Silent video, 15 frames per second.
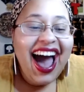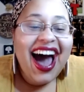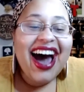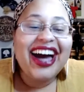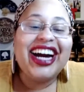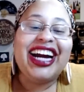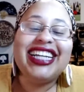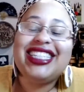
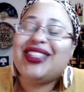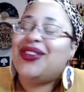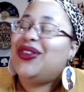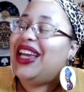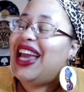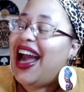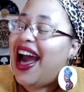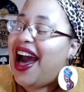All right, so
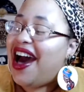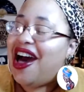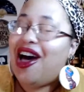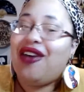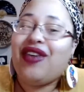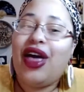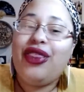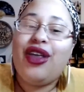we have
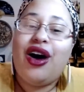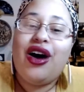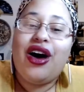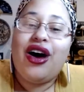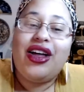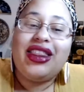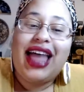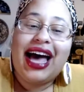
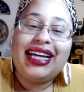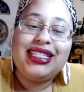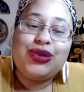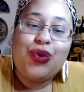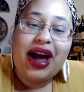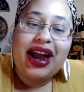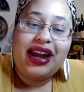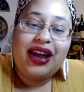the last
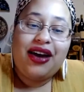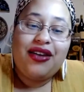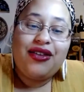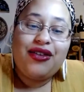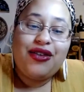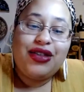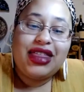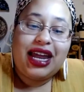wine
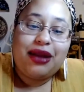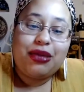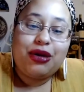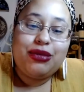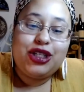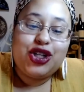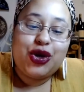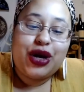uh, that I'm going to be
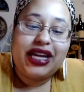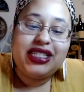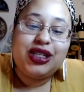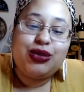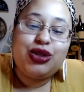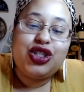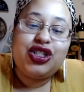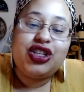showcasing,
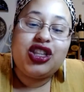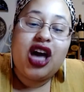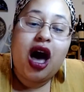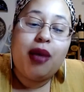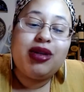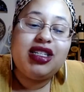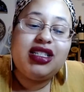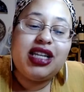which is the
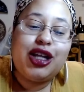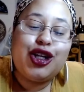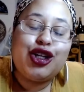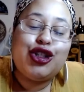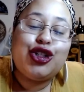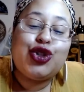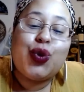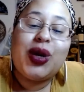Homage
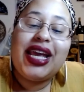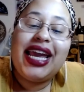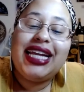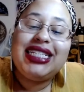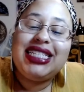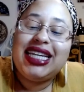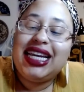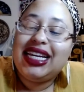Cellars
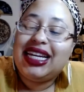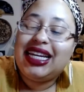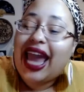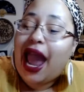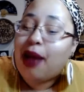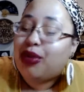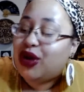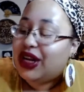2018
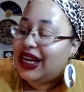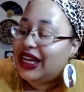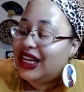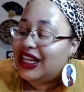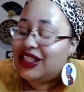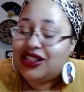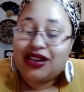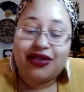Cabernet
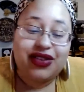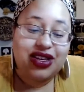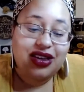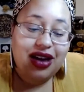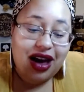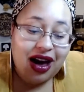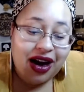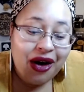
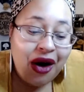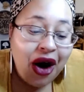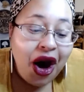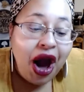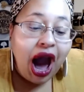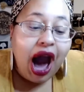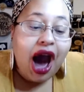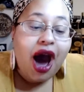Sauvignon.
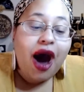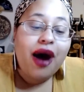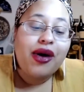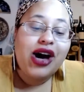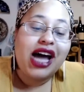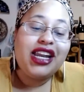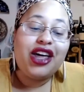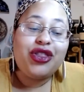Uh,
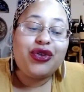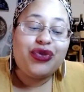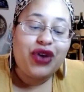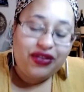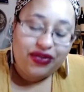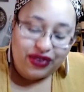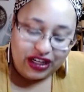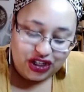another
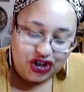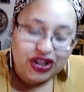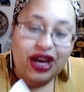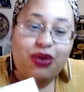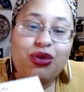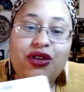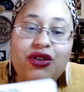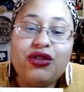fun feature that
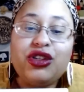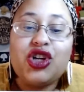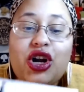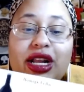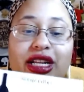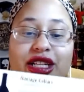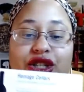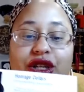we are
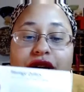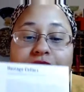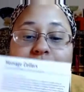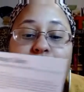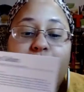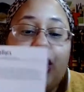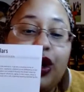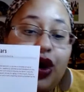starting to
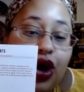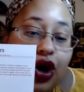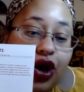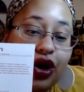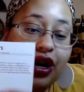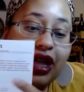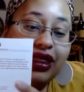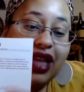put
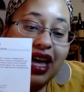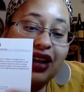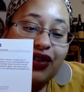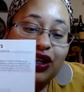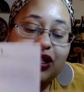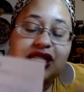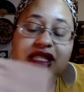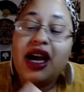on a lot of
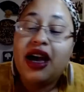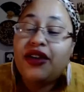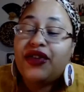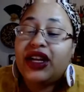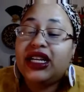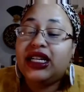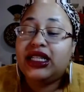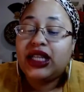our stuff
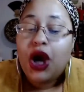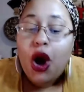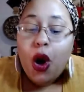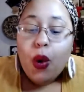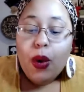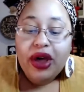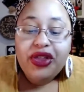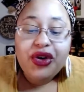is
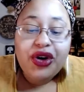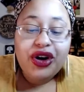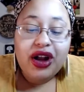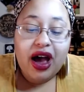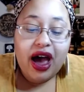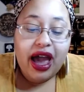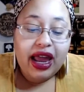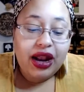whether or
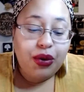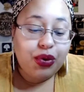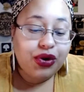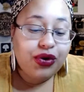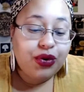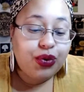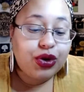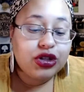not we're,
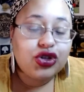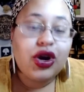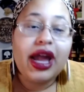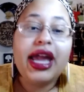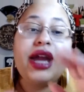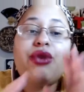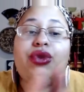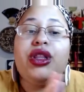we're
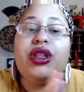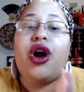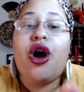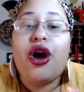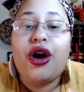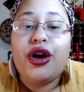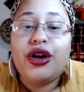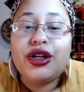trying really
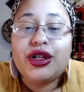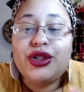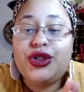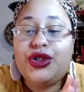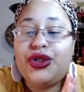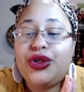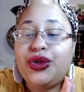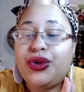hard
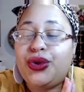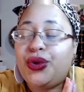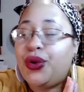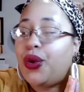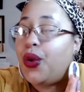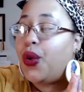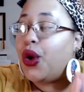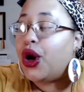to
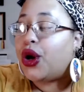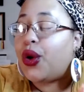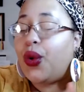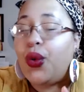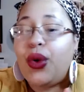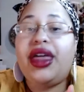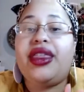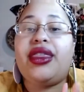work
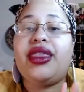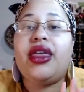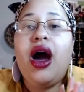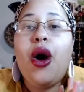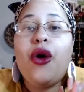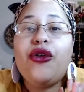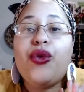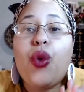with
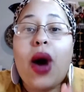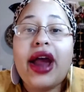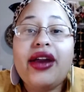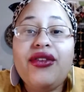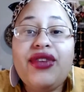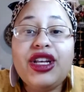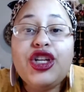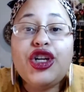
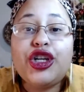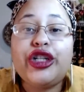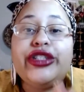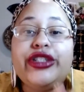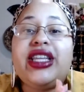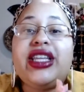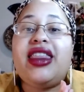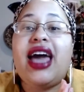
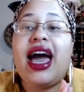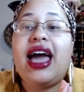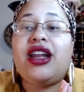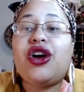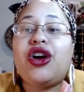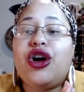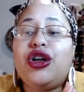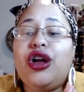vineyards that
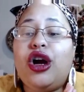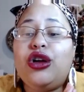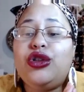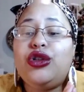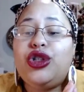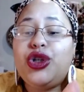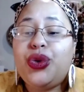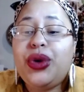are are
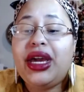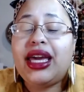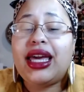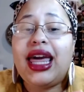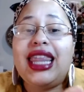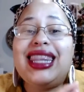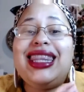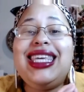
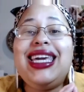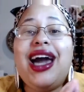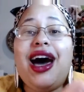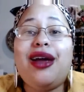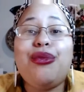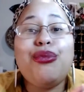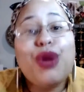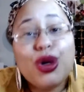doing the
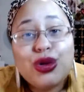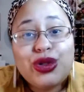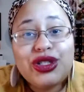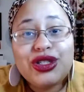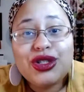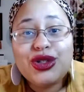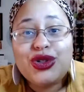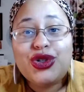
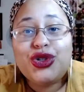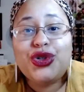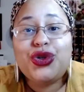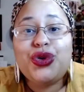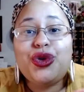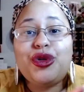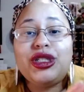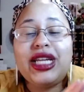utmost
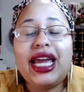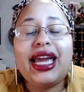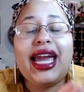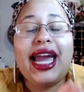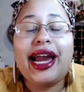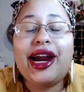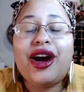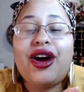to take
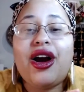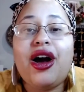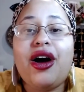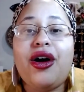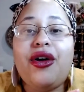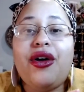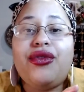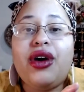care
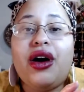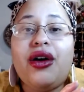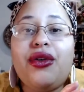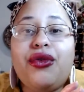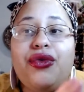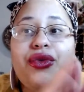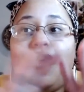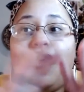of
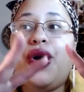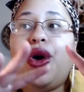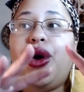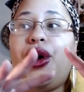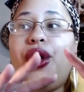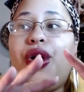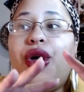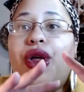of
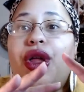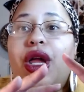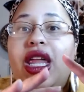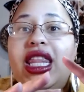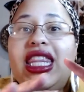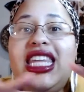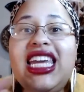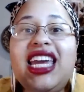
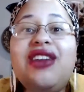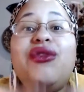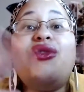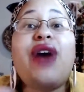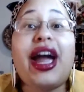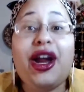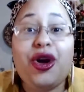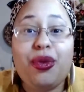the
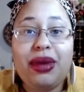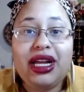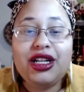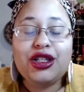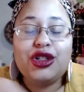environment.